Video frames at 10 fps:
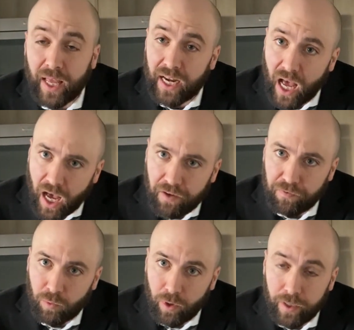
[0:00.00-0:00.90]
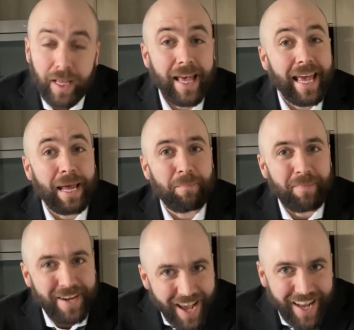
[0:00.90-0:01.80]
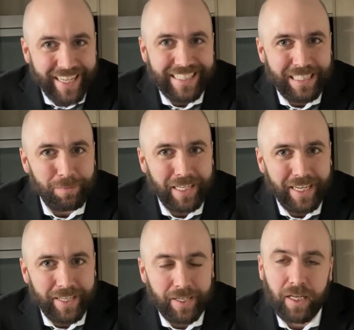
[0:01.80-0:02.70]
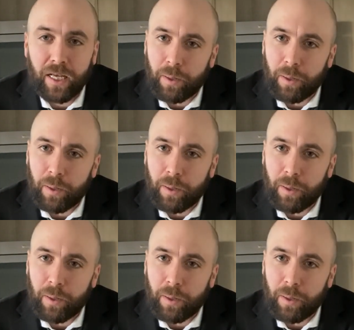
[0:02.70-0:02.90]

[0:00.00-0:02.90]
And I, for one, am not intimidated